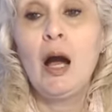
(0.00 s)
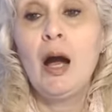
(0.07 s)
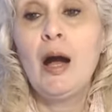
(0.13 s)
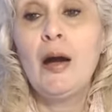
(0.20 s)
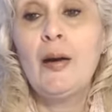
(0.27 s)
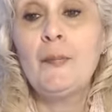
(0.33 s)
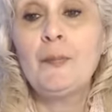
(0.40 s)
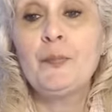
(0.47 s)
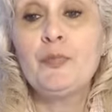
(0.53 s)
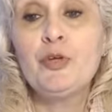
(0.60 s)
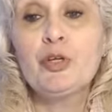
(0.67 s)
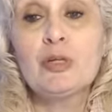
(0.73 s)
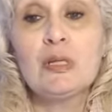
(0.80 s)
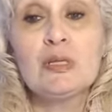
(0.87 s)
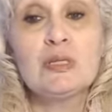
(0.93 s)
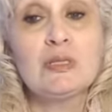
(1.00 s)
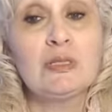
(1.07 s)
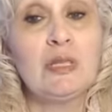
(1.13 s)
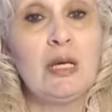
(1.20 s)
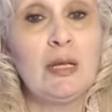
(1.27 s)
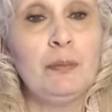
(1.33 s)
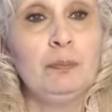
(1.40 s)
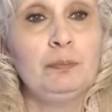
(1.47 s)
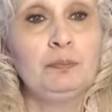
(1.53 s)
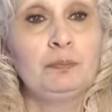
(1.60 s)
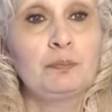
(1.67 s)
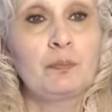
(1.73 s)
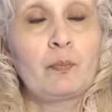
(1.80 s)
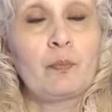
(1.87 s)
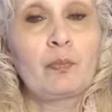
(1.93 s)
Um, you're going to see
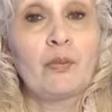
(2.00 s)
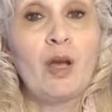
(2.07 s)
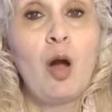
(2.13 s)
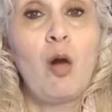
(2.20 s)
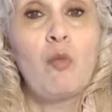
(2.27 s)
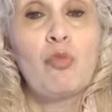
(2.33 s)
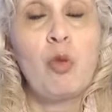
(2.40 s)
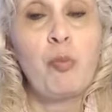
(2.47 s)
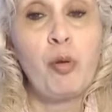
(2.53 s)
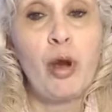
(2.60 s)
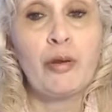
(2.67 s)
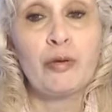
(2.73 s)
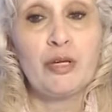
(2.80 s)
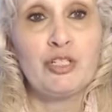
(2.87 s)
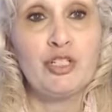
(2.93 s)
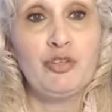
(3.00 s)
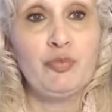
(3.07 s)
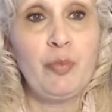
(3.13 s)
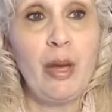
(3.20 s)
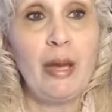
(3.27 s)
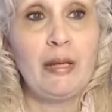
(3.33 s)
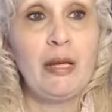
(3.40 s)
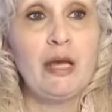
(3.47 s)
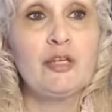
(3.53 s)
the progress you've made